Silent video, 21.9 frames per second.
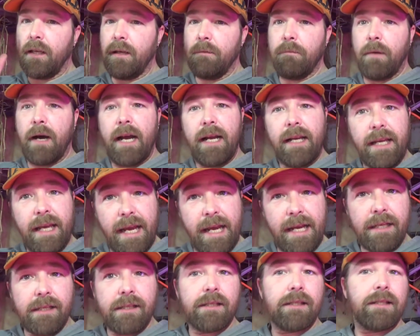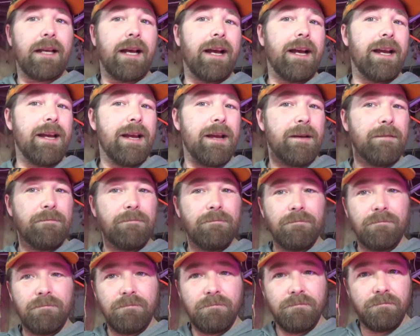In my case I
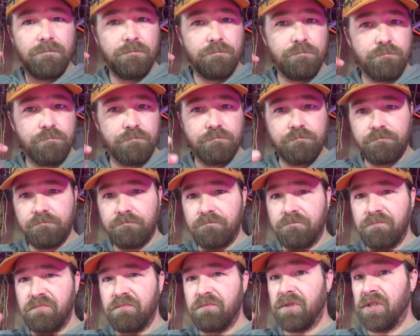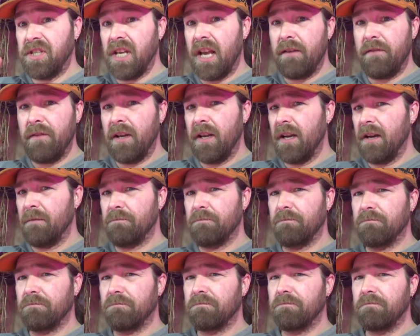am saving up
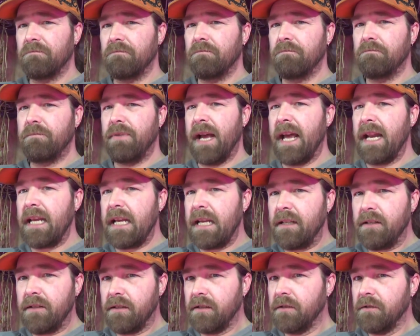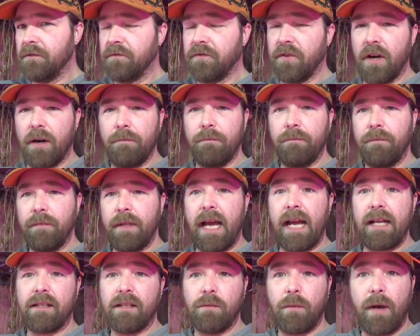pennies from
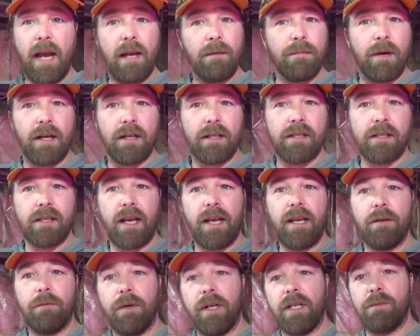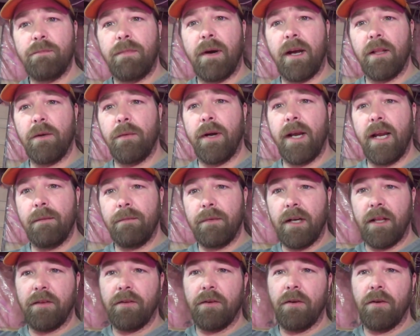that Swagbucks site, which, by the way, I'm going to